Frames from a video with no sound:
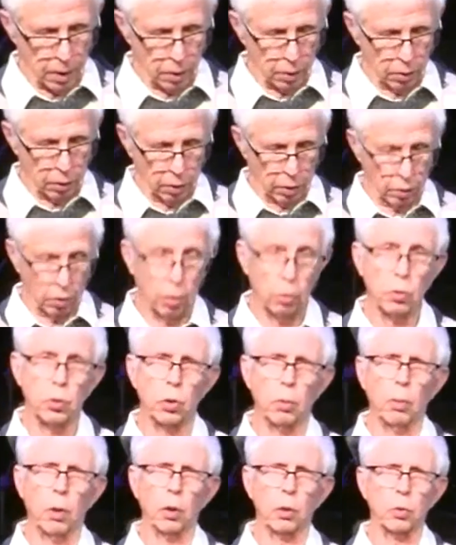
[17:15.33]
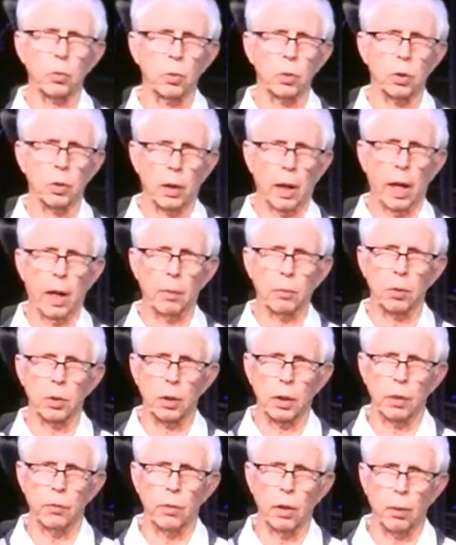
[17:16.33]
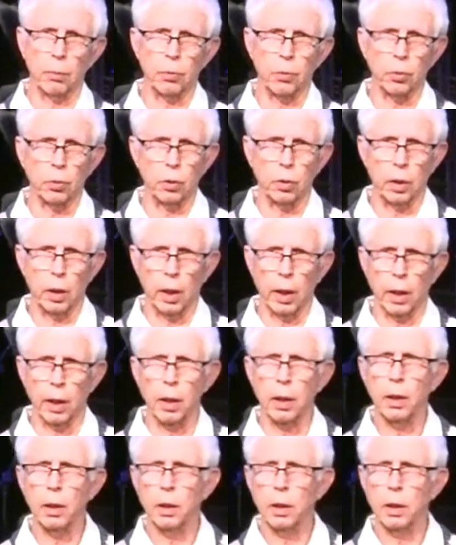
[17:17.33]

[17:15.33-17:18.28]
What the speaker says: during those tumultuous times and even up through today.